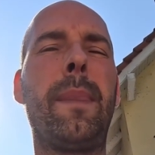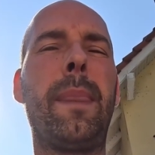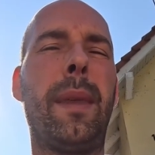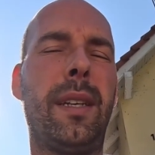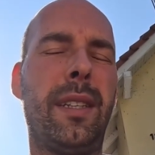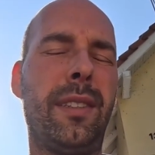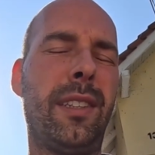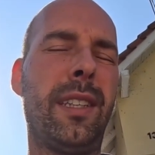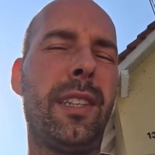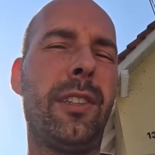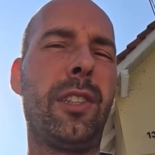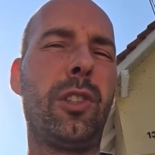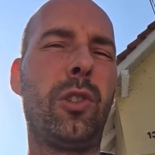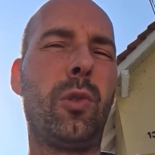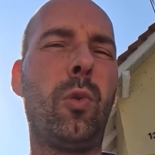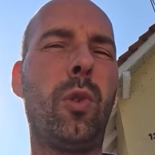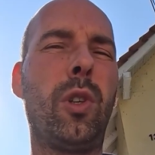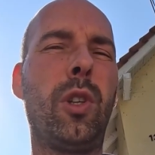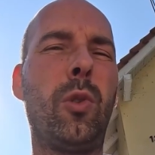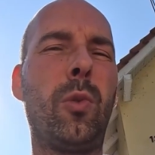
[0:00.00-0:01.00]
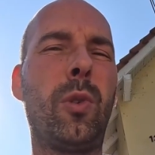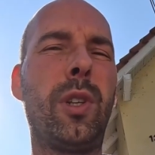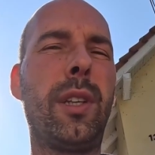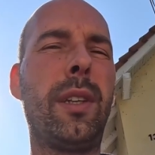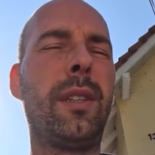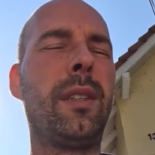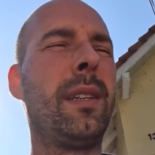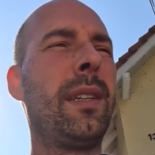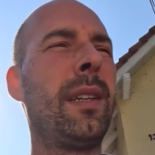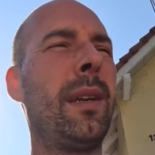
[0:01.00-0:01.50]
It's easy to work with,
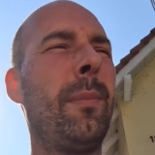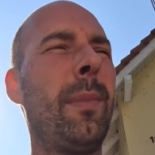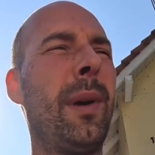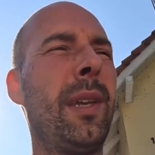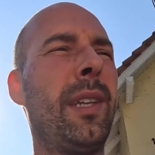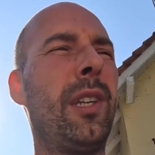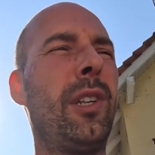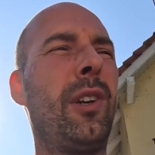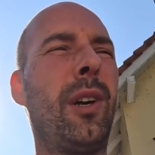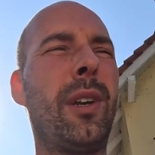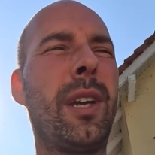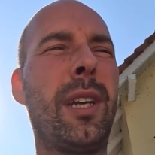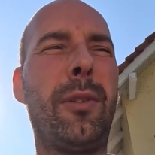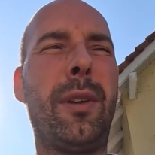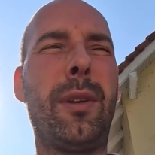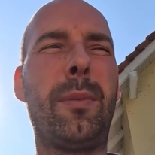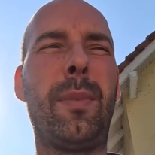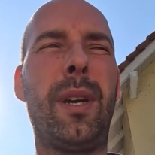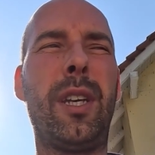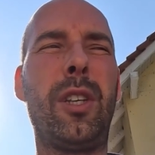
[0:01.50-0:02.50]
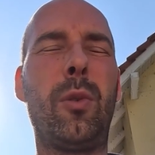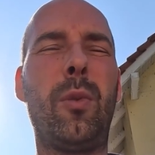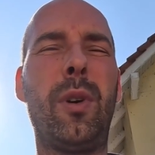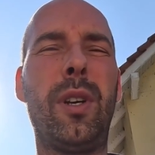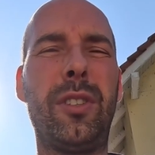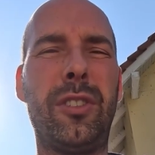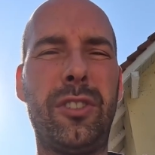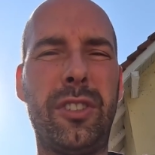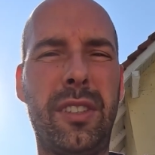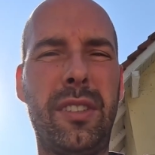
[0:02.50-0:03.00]
but there are even better
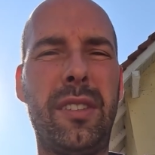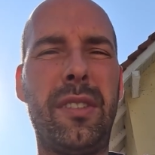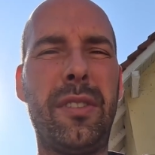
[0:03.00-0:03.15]
ones,